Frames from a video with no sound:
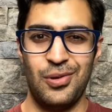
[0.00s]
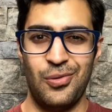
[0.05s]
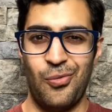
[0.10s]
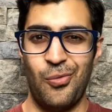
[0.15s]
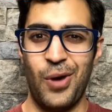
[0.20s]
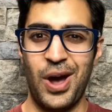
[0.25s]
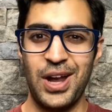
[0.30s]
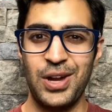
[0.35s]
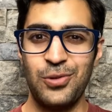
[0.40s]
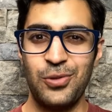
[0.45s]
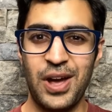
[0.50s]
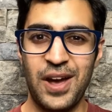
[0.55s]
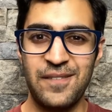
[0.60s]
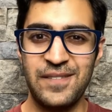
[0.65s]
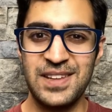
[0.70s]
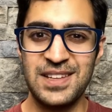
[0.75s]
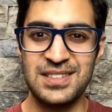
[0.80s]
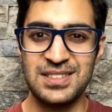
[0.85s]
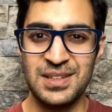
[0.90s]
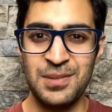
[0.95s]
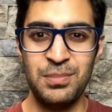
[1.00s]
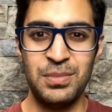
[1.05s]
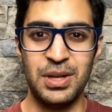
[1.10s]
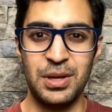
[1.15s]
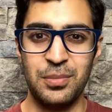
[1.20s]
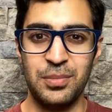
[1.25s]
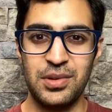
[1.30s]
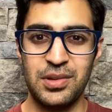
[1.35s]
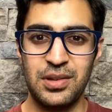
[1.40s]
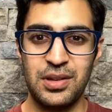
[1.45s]
Why do you have these
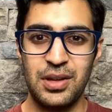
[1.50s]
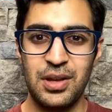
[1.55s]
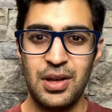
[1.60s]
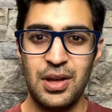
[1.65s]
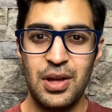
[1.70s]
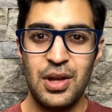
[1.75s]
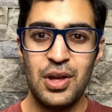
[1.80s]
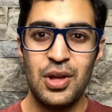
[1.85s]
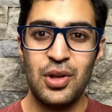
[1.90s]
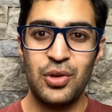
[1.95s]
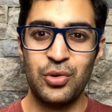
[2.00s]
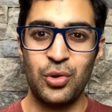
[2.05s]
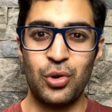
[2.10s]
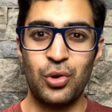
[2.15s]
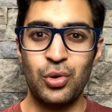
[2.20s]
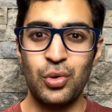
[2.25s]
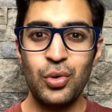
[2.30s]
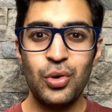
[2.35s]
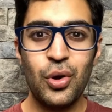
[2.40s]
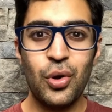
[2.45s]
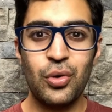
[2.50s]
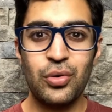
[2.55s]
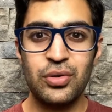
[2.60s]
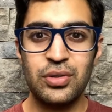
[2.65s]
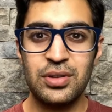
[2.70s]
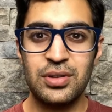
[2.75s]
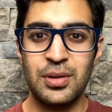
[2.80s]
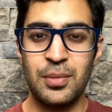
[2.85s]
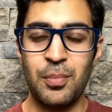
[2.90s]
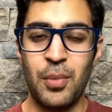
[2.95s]
symptoms? So glucose,
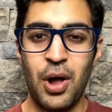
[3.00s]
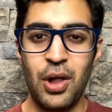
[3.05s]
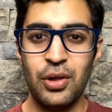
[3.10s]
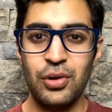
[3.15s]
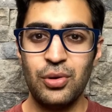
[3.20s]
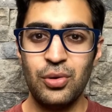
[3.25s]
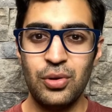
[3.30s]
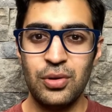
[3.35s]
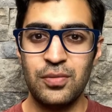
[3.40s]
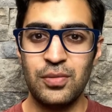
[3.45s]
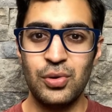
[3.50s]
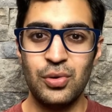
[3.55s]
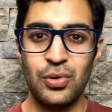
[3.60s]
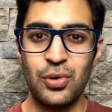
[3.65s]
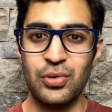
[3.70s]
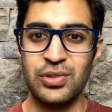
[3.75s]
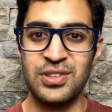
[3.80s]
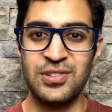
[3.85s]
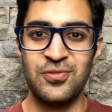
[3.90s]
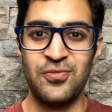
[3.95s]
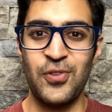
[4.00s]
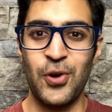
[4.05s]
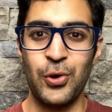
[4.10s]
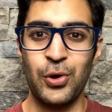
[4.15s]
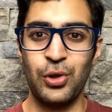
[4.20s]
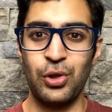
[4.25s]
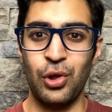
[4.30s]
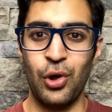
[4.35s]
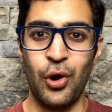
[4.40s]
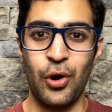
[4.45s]
the molecule of glucose is very
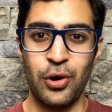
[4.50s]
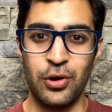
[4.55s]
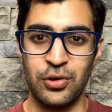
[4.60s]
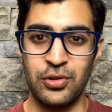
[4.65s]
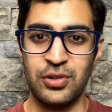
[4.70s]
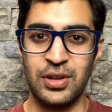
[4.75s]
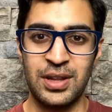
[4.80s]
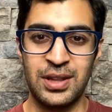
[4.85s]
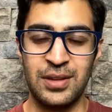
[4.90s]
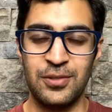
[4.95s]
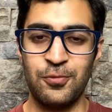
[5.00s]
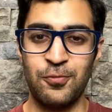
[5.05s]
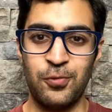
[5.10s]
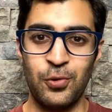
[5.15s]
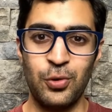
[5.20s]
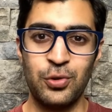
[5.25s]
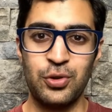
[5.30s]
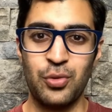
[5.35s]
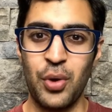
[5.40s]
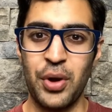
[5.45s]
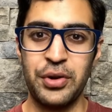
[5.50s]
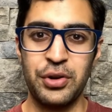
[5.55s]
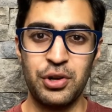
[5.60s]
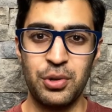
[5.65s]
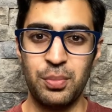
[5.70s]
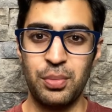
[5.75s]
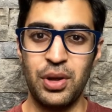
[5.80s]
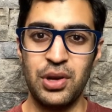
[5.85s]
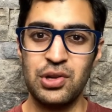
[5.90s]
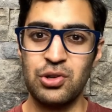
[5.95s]
large and it floats around in your
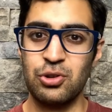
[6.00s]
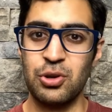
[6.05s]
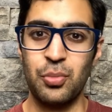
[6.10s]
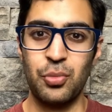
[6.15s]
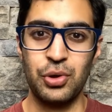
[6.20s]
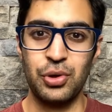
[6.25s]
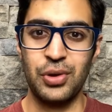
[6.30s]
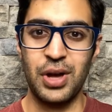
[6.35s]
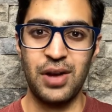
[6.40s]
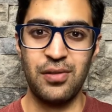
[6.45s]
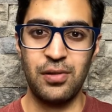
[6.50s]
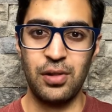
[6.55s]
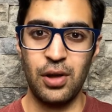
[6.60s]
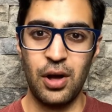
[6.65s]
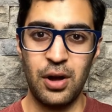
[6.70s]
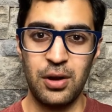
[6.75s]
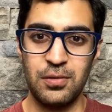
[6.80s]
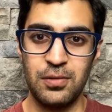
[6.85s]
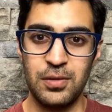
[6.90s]
bloodstream when you have a lot of